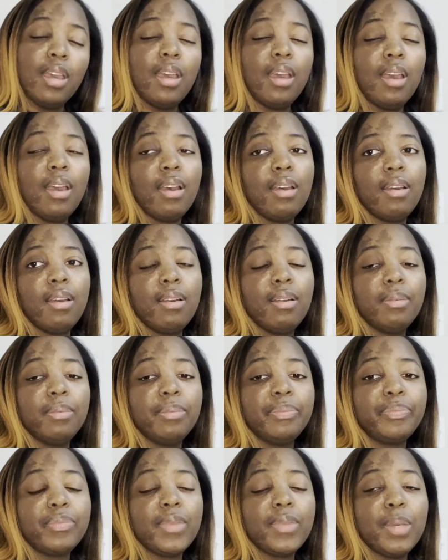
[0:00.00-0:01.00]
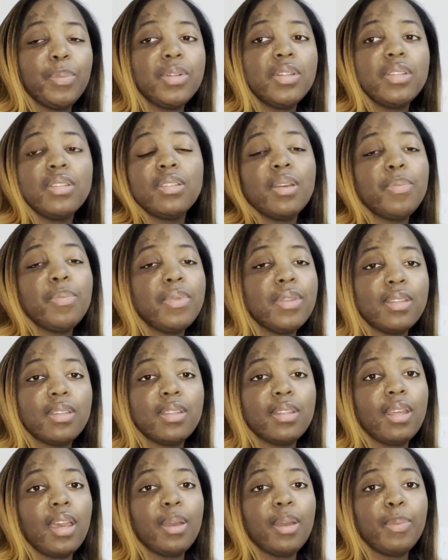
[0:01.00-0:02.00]
But just something to
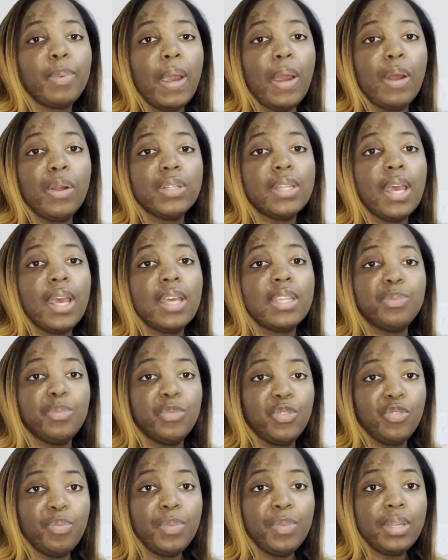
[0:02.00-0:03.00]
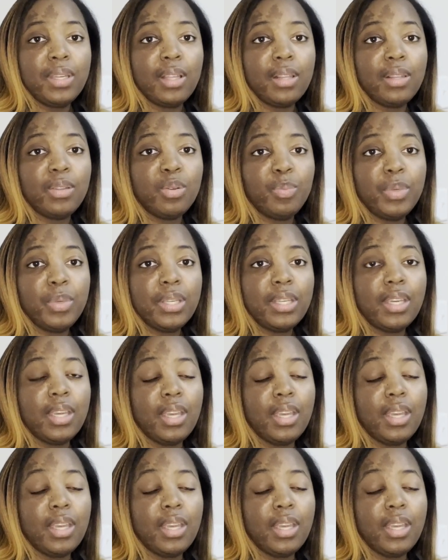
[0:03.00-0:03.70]
like prioritize movement a little bit.